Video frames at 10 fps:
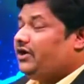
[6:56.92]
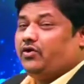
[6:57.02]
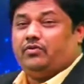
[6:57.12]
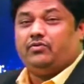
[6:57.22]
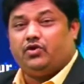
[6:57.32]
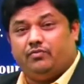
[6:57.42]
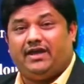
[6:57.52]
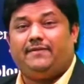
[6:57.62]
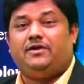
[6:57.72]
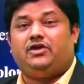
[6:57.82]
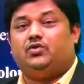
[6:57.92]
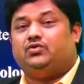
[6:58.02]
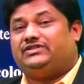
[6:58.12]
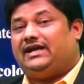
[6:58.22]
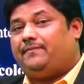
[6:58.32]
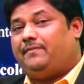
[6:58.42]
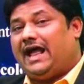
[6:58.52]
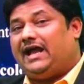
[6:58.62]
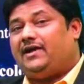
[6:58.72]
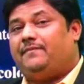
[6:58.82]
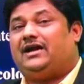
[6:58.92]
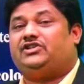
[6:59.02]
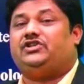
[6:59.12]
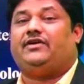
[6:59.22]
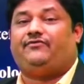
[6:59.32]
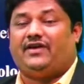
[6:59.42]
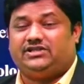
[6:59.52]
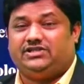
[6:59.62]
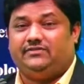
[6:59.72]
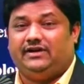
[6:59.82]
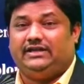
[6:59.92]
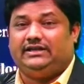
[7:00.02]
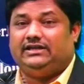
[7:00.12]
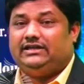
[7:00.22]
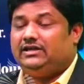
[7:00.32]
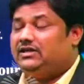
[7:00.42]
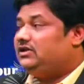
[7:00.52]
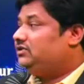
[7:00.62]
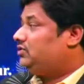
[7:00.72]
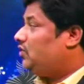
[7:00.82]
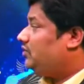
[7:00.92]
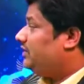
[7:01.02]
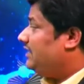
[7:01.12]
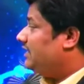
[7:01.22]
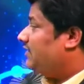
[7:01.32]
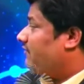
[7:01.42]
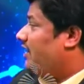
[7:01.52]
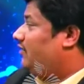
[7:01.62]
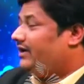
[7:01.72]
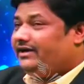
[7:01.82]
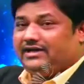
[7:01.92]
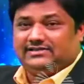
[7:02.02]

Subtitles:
you maybe use that blank margin effectively. Throughout the year, we have written